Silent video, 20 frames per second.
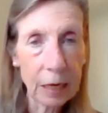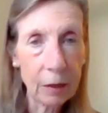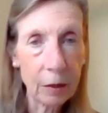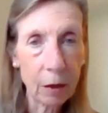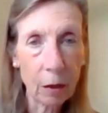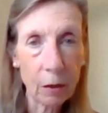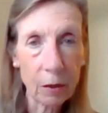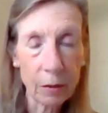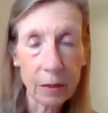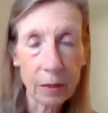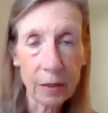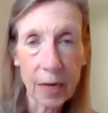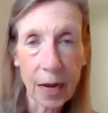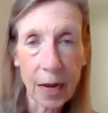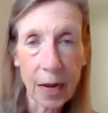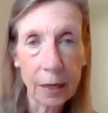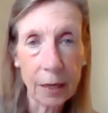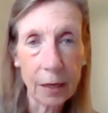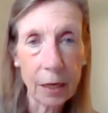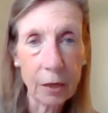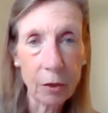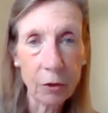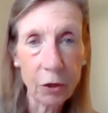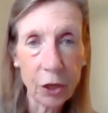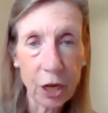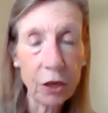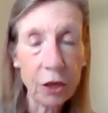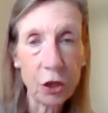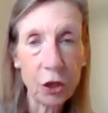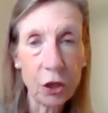in our society
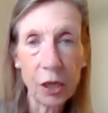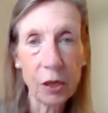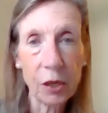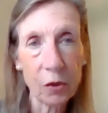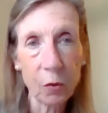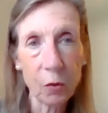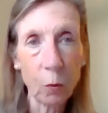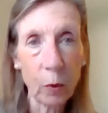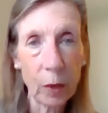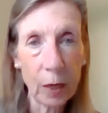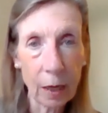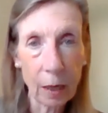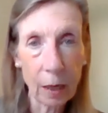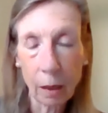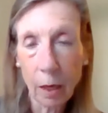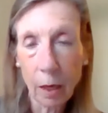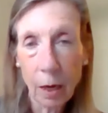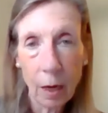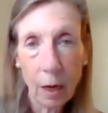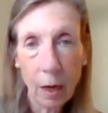changing as well.